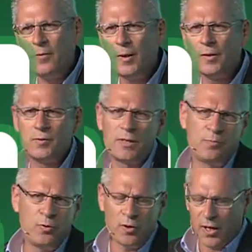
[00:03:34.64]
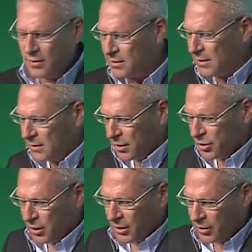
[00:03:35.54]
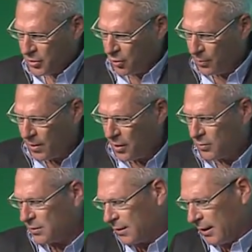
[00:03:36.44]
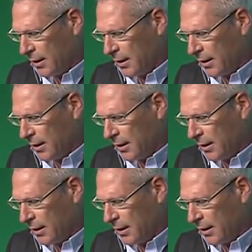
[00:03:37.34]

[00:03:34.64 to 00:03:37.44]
familiar with our products, essentially it's all about